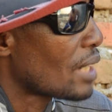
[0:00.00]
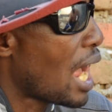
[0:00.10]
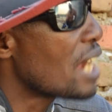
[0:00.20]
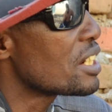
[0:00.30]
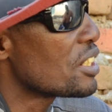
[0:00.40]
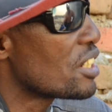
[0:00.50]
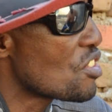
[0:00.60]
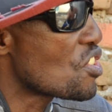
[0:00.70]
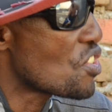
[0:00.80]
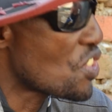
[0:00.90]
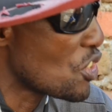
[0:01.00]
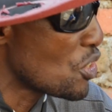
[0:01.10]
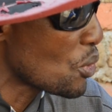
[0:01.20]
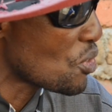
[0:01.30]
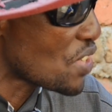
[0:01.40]
And this
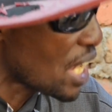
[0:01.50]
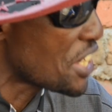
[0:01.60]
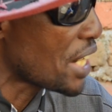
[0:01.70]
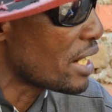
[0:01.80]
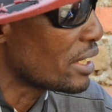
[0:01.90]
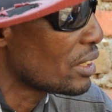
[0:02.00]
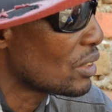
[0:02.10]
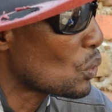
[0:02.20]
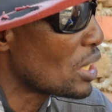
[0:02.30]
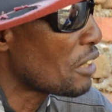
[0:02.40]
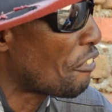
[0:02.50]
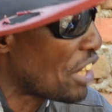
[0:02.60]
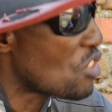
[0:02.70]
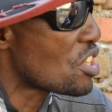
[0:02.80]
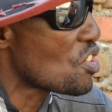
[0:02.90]
new century,
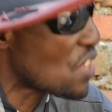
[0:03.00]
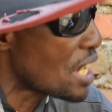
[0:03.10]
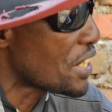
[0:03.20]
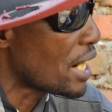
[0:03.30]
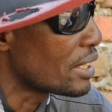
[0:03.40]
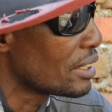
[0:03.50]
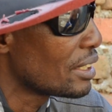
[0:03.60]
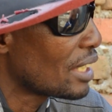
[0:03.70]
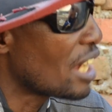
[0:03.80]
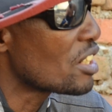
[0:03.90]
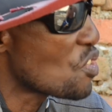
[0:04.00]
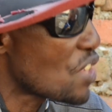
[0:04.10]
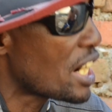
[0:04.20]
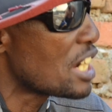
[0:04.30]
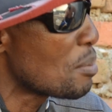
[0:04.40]
21st century, and the
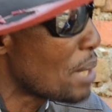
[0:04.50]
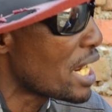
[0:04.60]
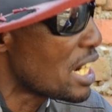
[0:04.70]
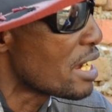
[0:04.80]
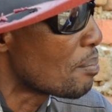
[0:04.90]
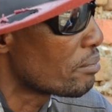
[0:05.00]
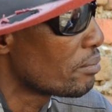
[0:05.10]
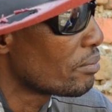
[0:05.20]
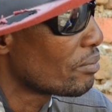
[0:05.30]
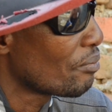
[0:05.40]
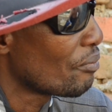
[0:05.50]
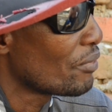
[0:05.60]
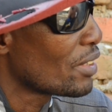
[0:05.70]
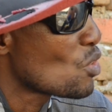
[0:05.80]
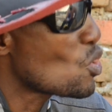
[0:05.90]
second millennium.
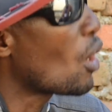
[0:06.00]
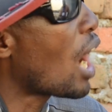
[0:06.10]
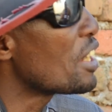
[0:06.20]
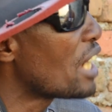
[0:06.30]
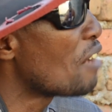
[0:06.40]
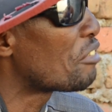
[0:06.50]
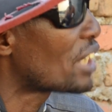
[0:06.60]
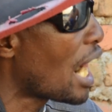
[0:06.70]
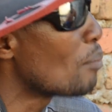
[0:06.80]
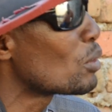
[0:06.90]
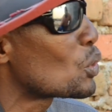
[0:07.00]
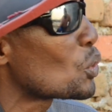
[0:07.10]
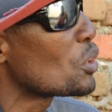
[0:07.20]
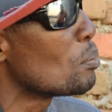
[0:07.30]
So I have come to